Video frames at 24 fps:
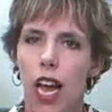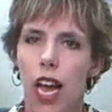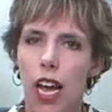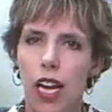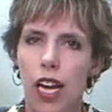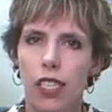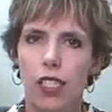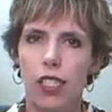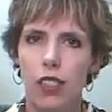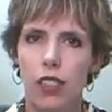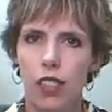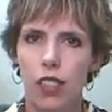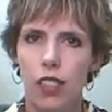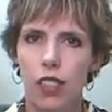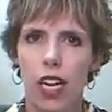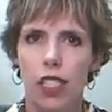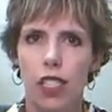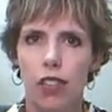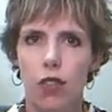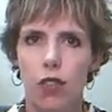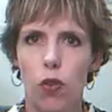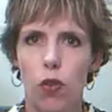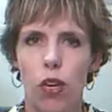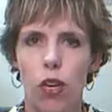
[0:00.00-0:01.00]
Ask those
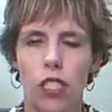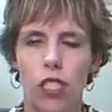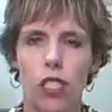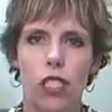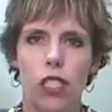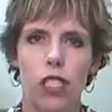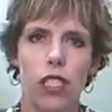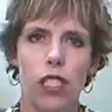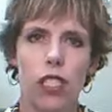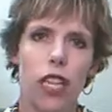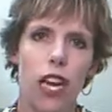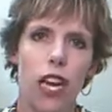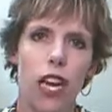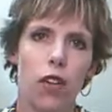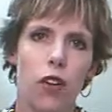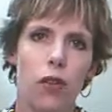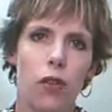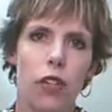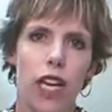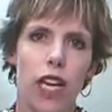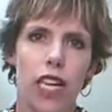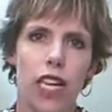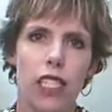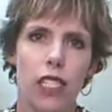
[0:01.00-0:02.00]
kinds of questions, and that
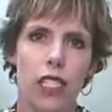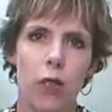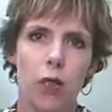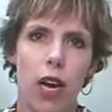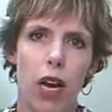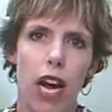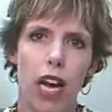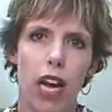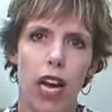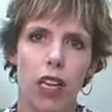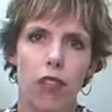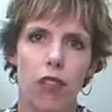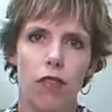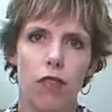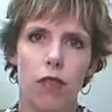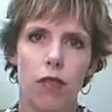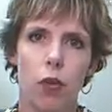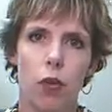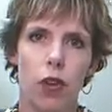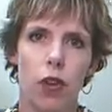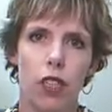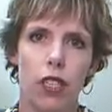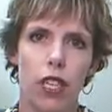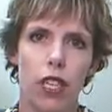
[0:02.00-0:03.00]
creates a back and
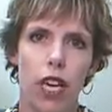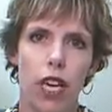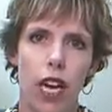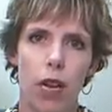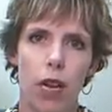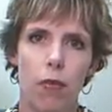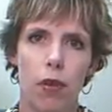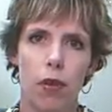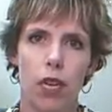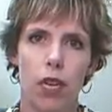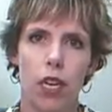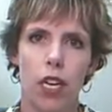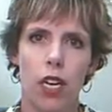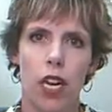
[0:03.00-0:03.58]
forth type